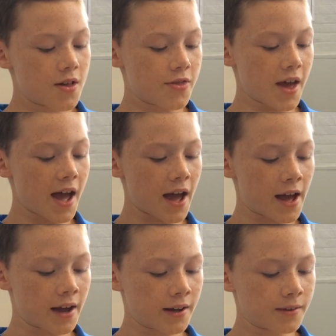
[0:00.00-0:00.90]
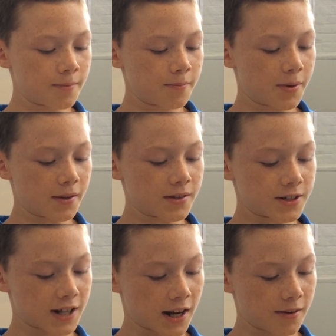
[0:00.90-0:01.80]
There,
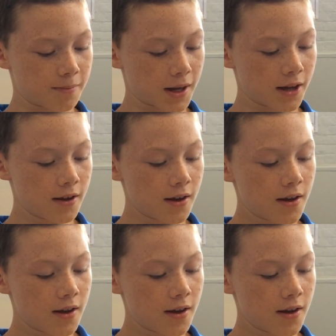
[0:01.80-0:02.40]
shouted Pig.